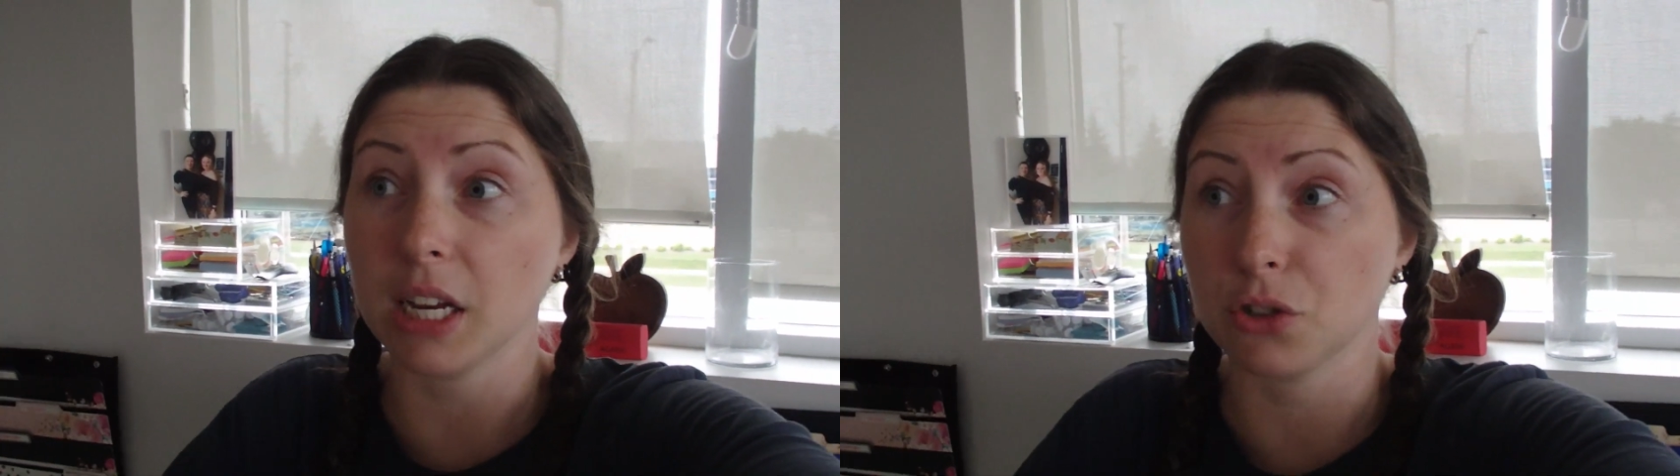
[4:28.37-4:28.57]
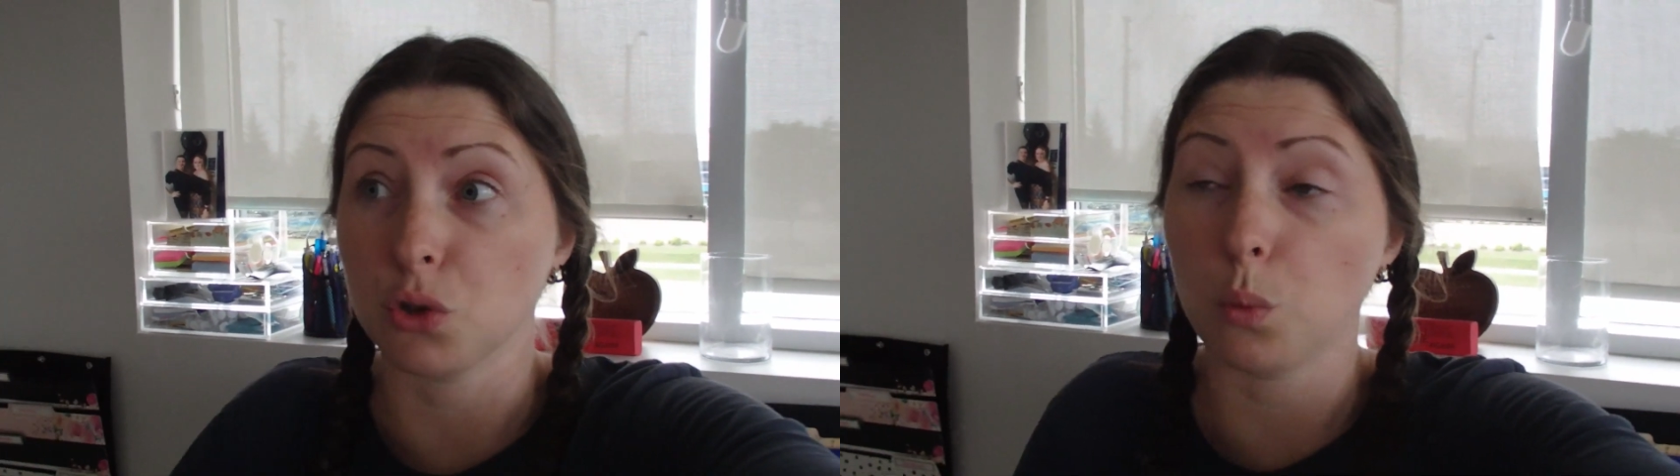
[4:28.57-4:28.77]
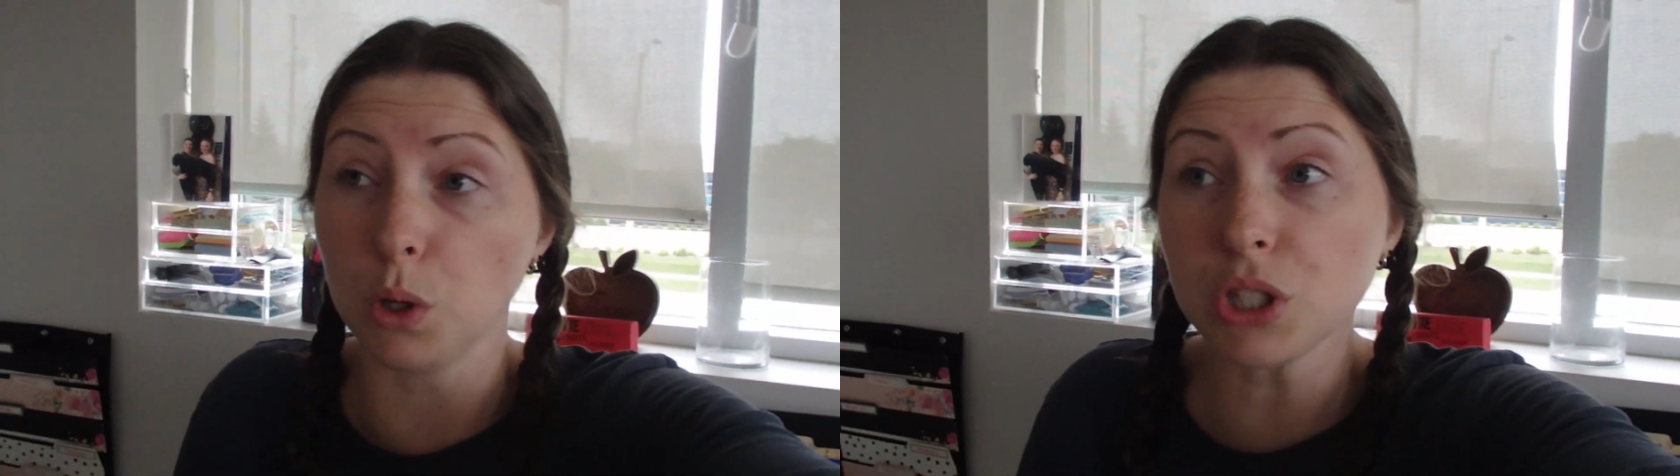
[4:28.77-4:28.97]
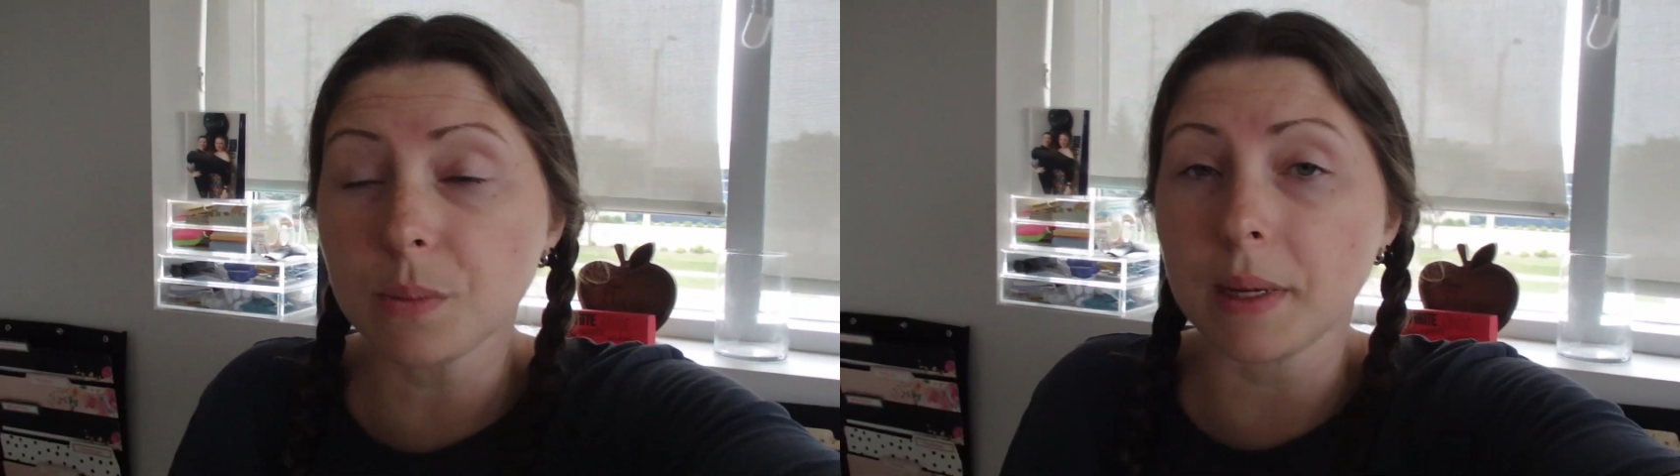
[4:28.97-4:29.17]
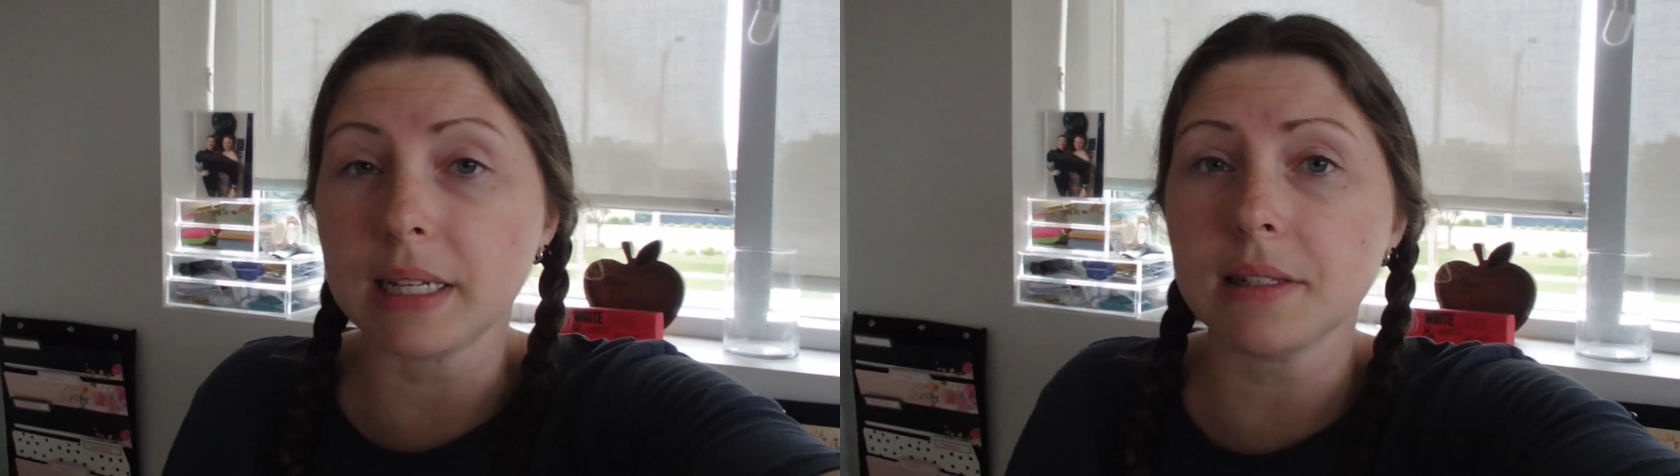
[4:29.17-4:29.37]
extra wall
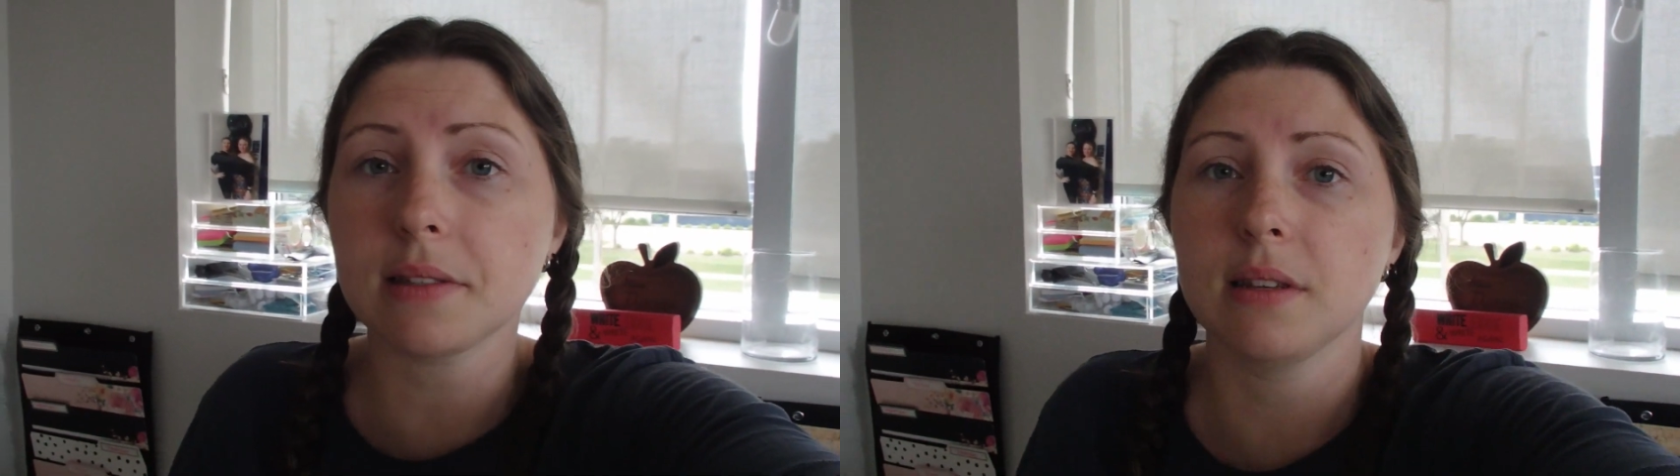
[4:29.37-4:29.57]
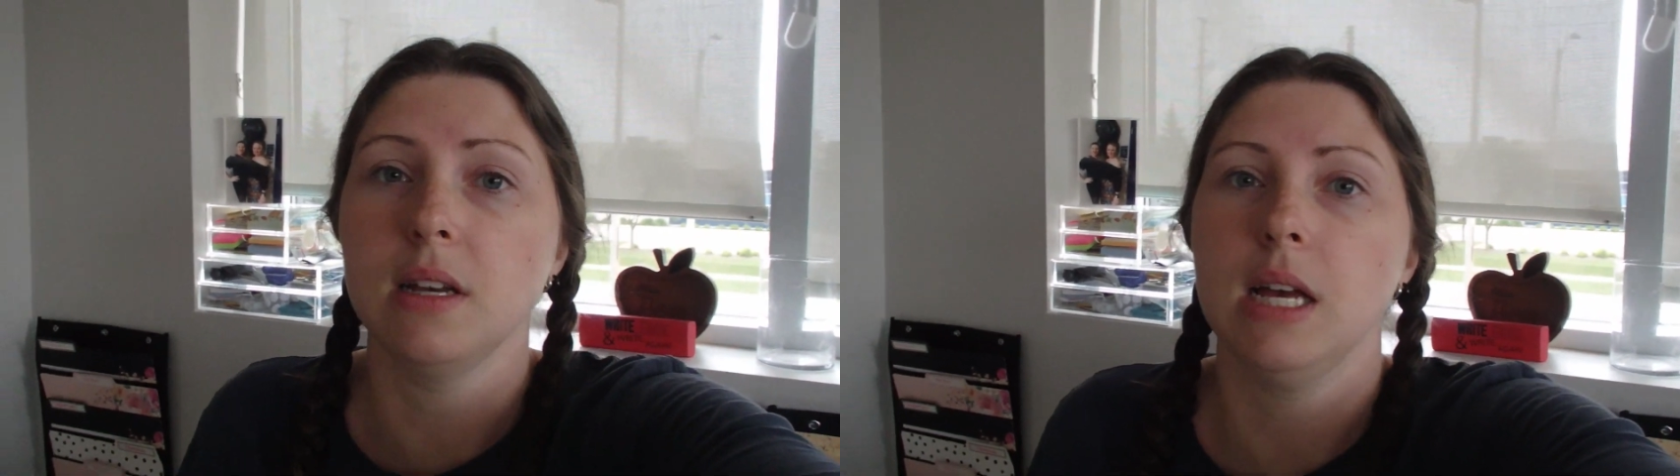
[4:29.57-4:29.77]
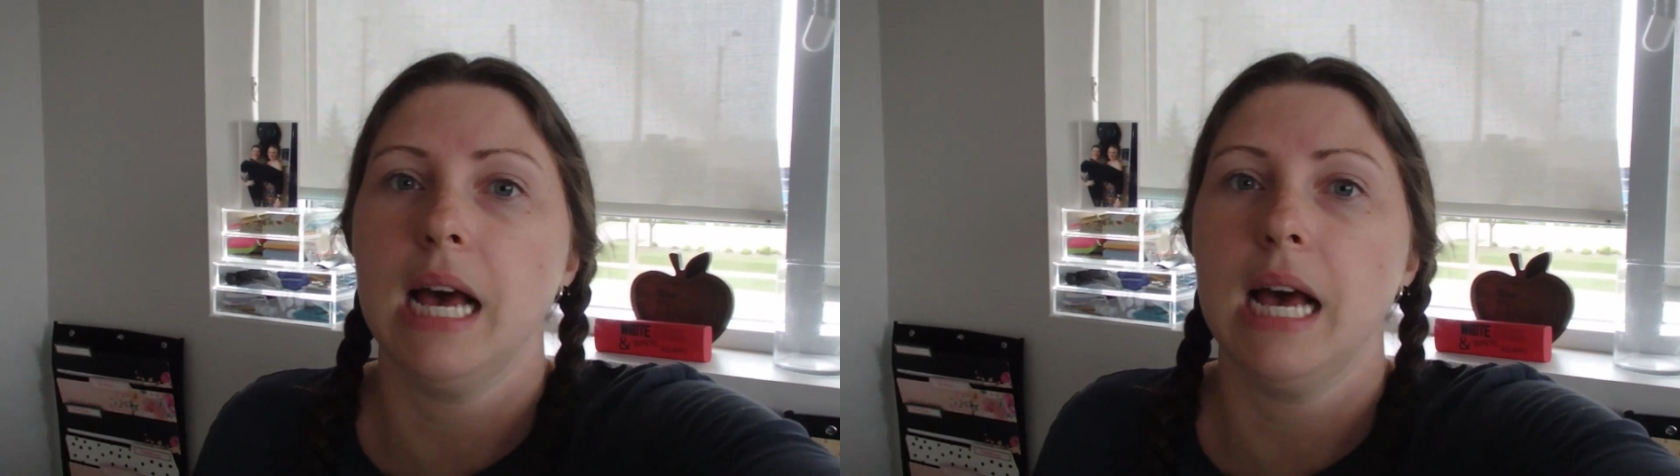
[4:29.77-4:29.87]
space,